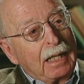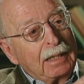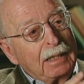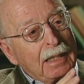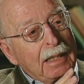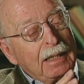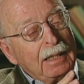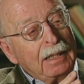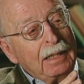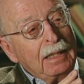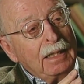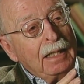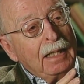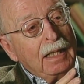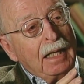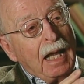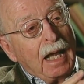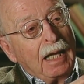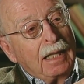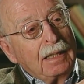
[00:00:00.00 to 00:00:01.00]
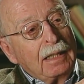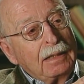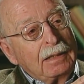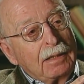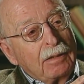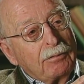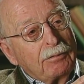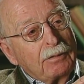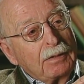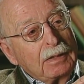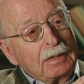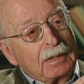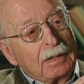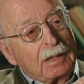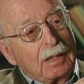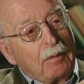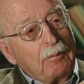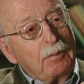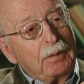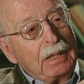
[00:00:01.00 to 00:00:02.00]
And the, and the different
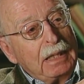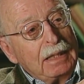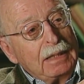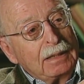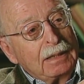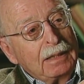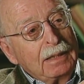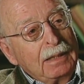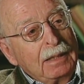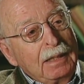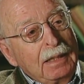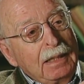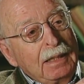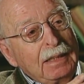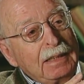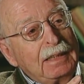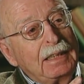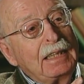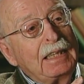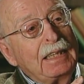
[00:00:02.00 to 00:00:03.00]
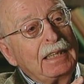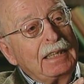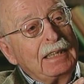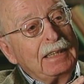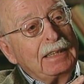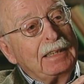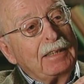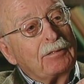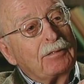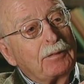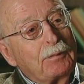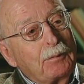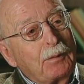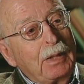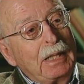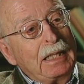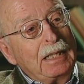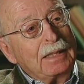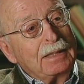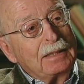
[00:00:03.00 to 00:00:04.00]
companies did it in different
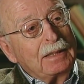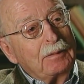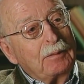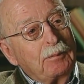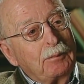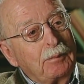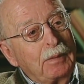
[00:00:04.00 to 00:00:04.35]
ways,